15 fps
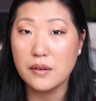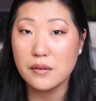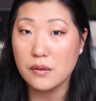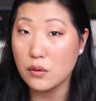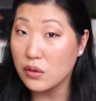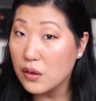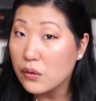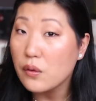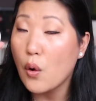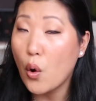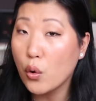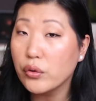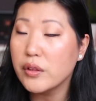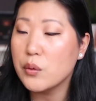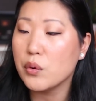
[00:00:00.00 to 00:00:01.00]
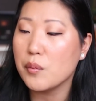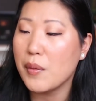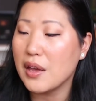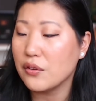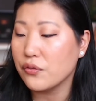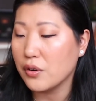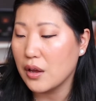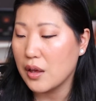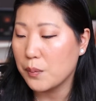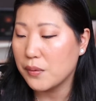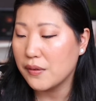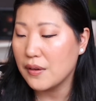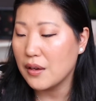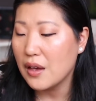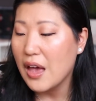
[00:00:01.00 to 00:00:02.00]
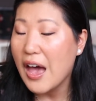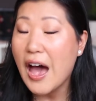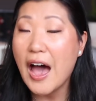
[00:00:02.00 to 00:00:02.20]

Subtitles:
So these only were made for Ipsy.